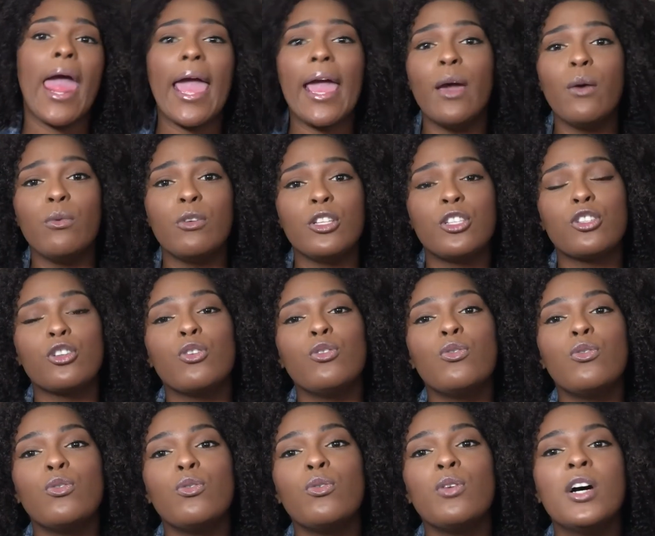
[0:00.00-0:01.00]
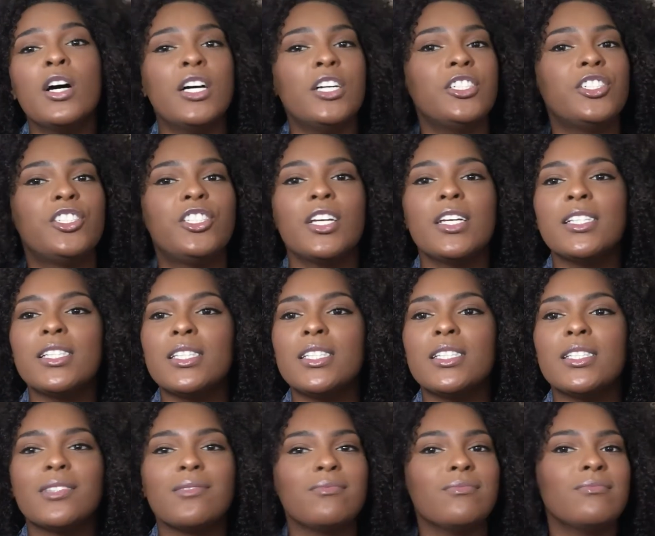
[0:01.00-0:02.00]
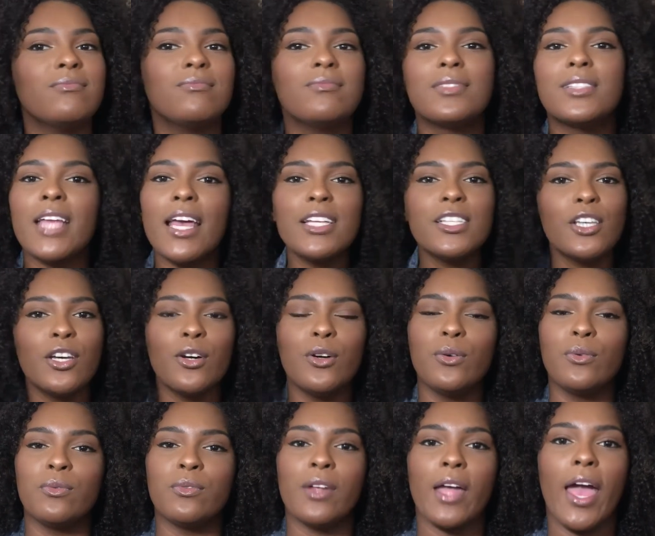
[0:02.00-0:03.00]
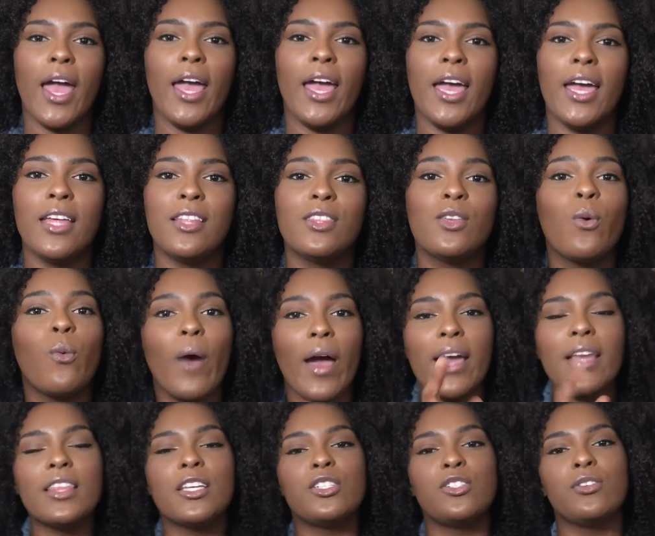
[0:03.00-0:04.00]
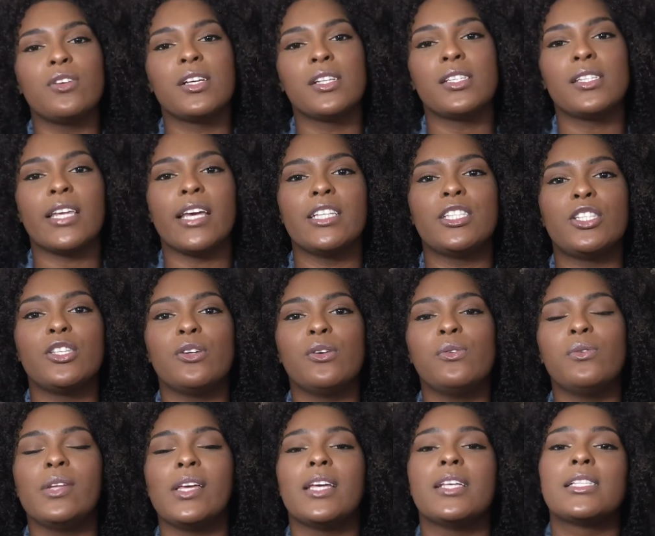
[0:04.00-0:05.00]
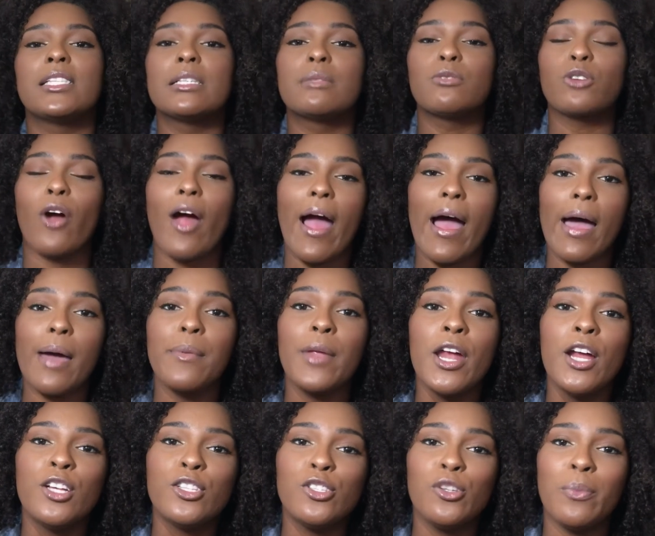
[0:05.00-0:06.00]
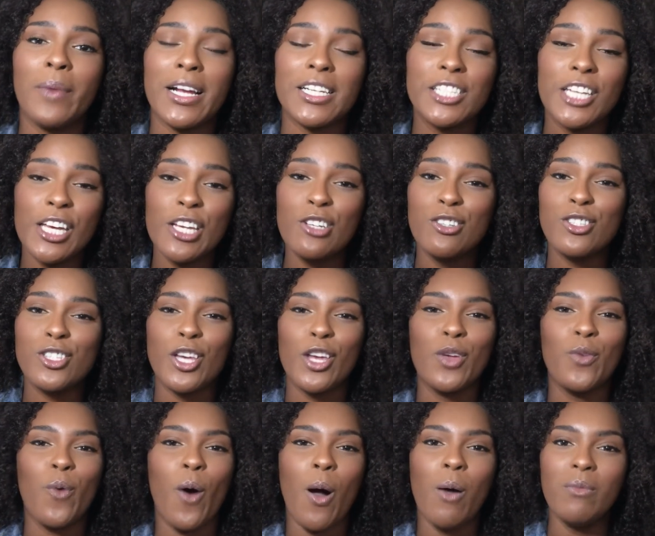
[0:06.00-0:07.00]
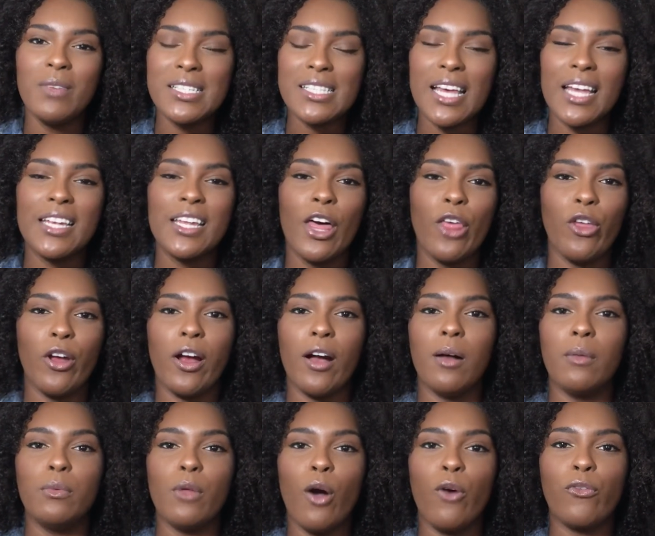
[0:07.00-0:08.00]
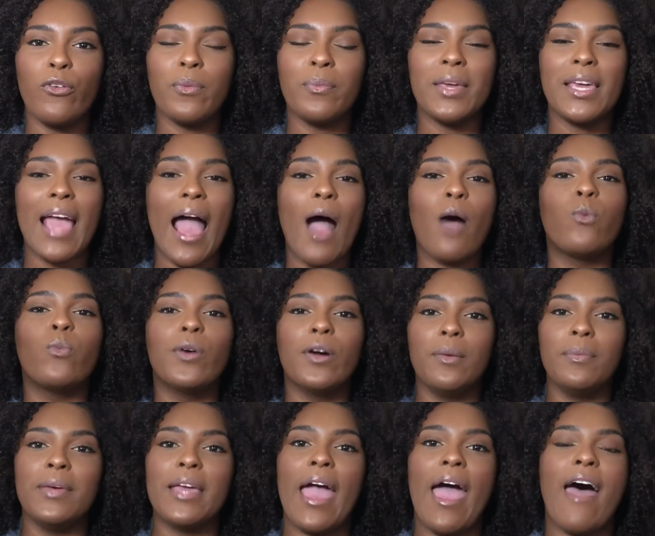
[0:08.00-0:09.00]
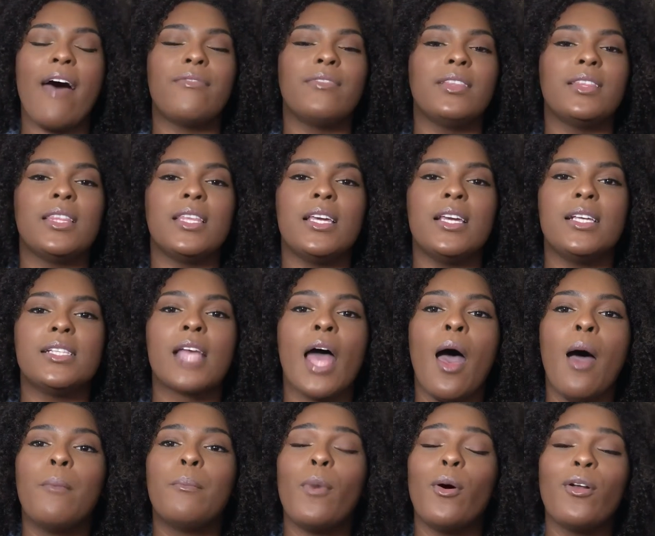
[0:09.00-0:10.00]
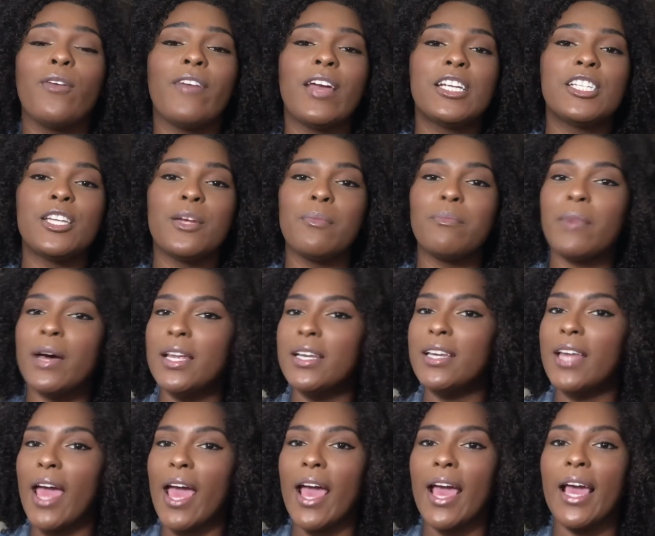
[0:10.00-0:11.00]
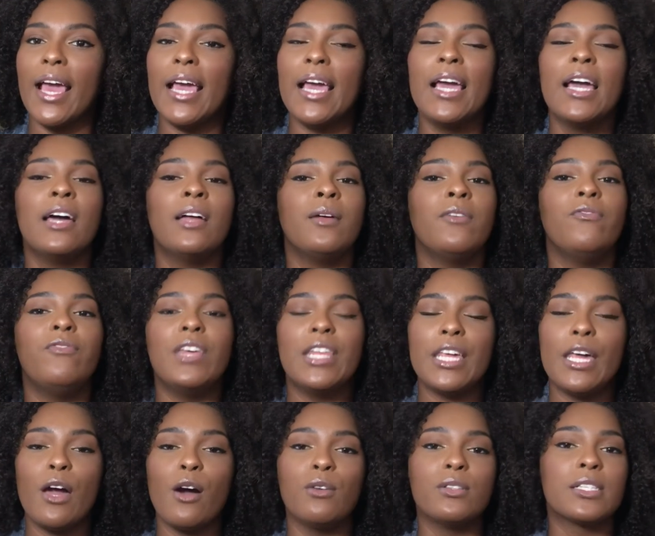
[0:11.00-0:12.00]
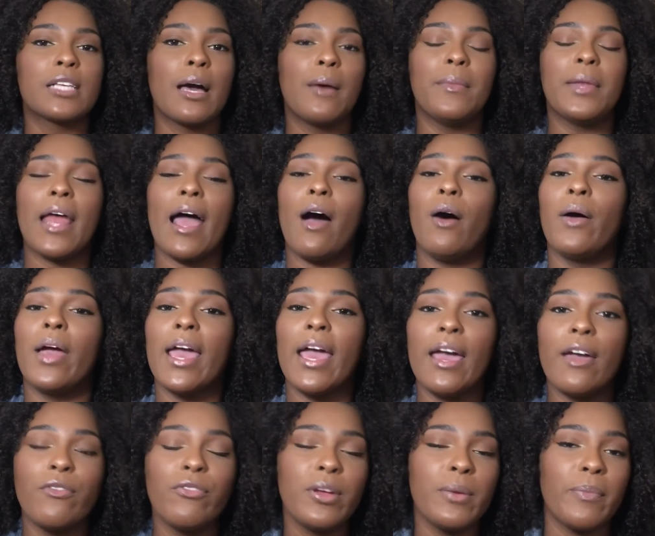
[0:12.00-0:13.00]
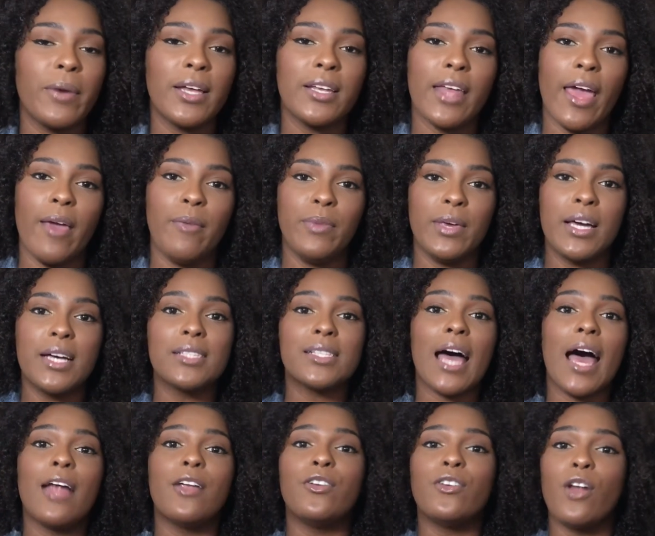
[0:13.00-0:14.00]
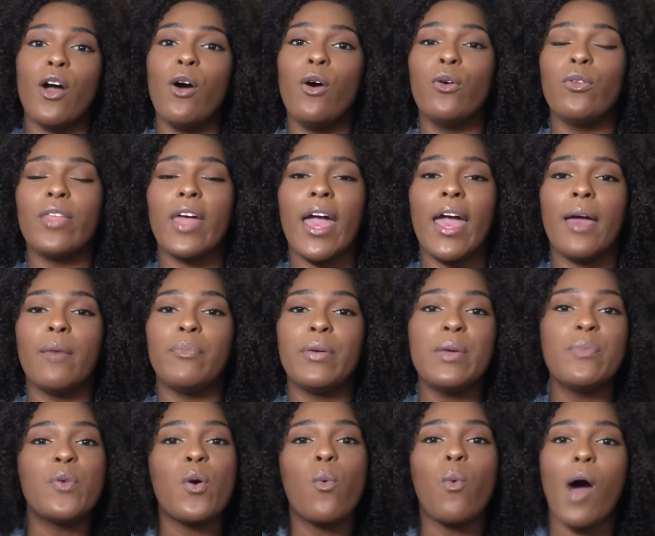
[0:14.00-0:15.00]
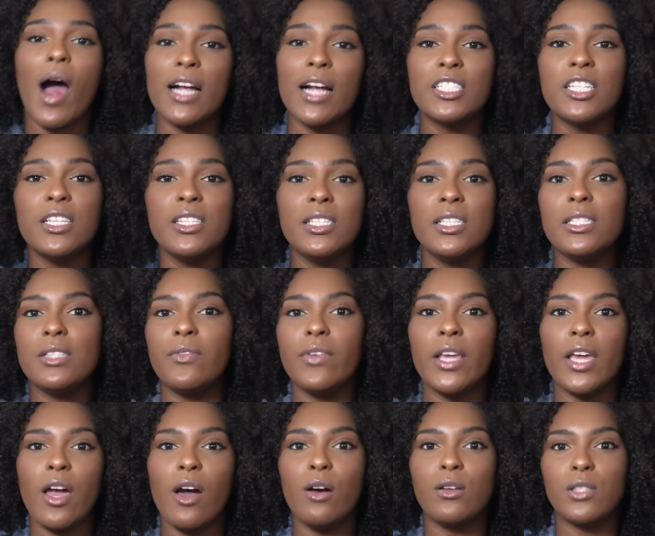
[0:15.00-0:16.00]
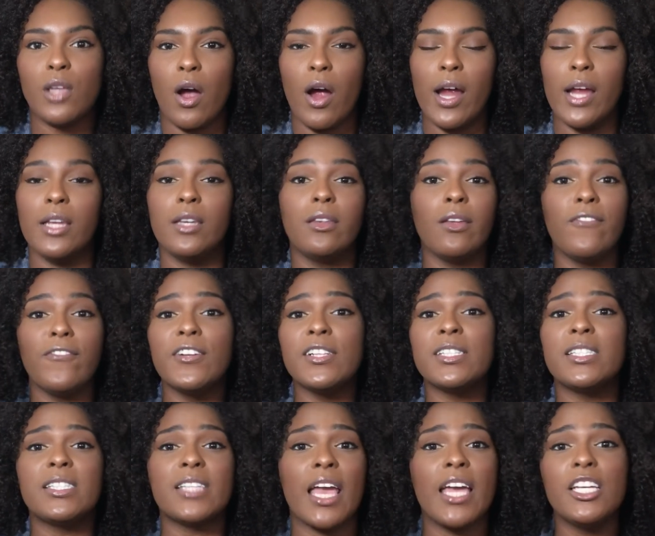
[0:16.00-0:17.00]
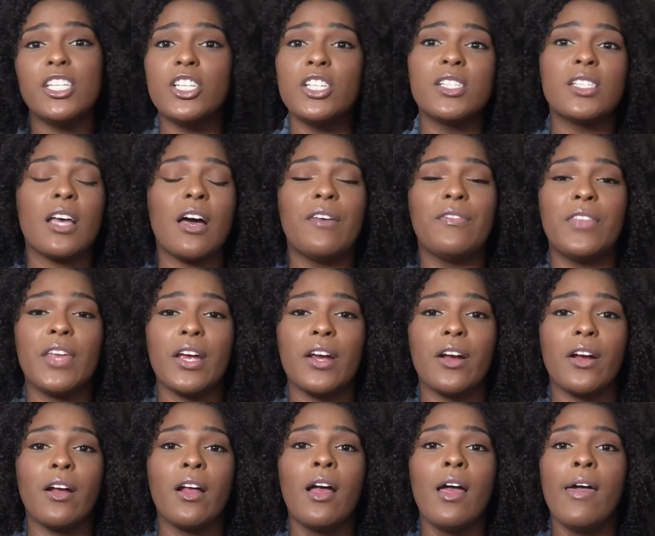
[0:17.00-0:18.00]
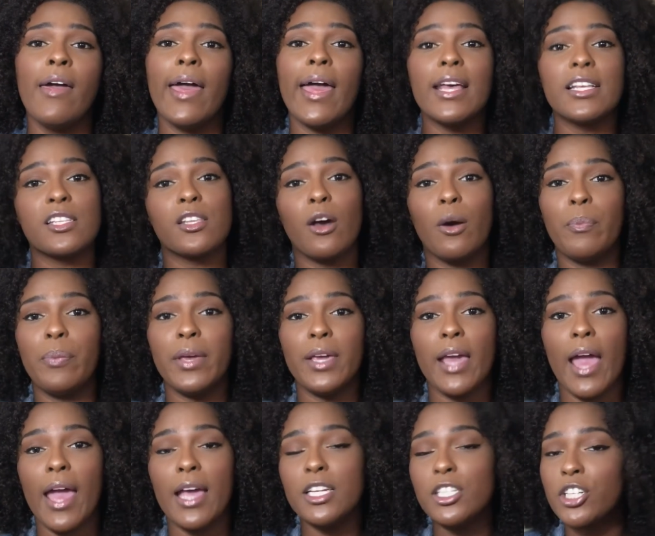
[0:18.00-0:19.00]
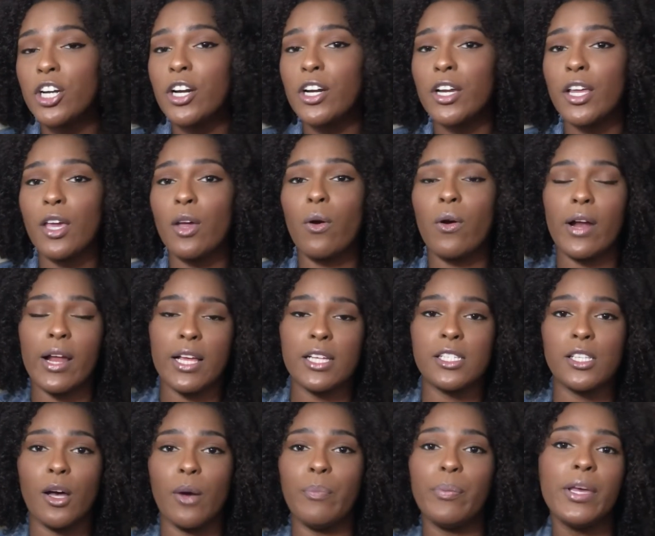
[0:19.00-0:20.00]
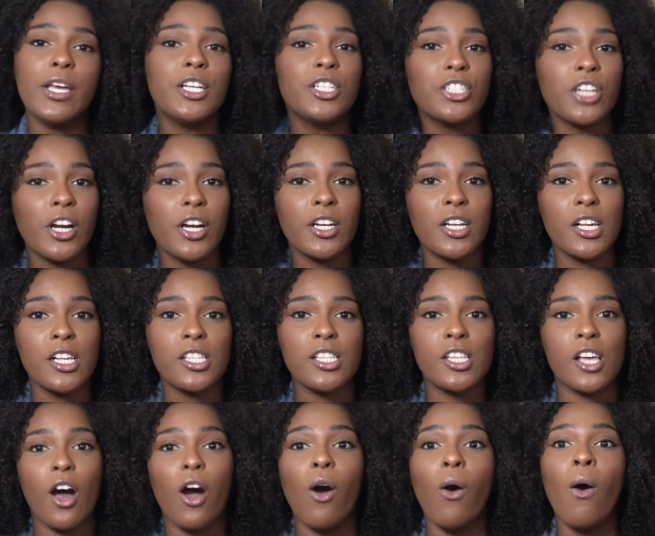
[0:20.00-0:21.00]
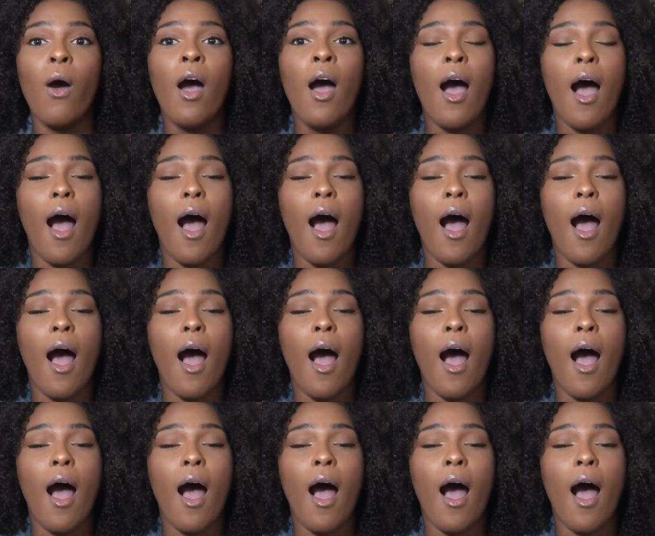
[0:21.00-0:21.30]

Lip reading: and with school, just stay tuned. And the way that you can stay tuned is subscribe to my channel so you won't miss another upload from me. I will be having these Motivation Monday videos coming out every Monday because I know that people watching these videos are in different stages of their SLPA journey or SLP journey. So